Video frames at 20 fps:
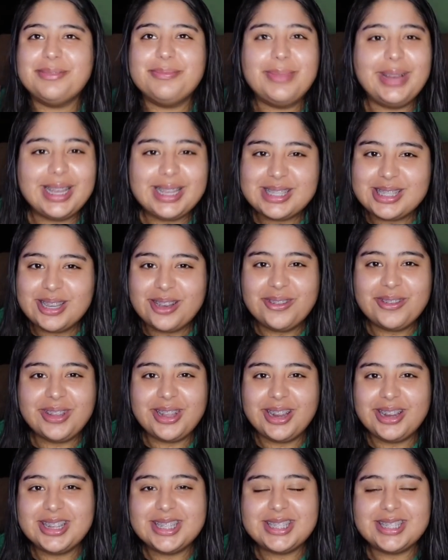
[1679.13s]
my
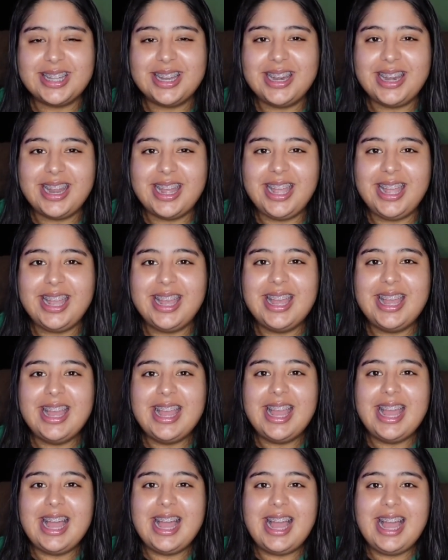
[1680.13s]
self-care Sunday,
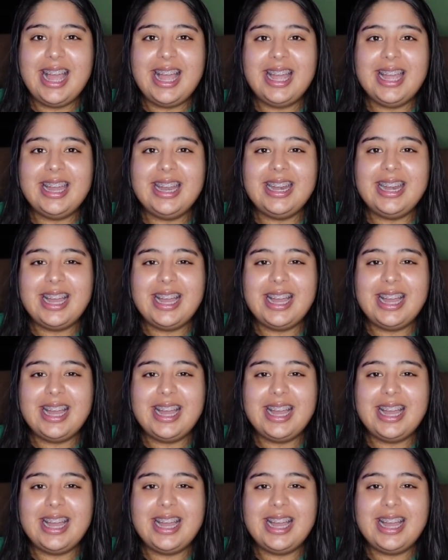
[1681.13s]
and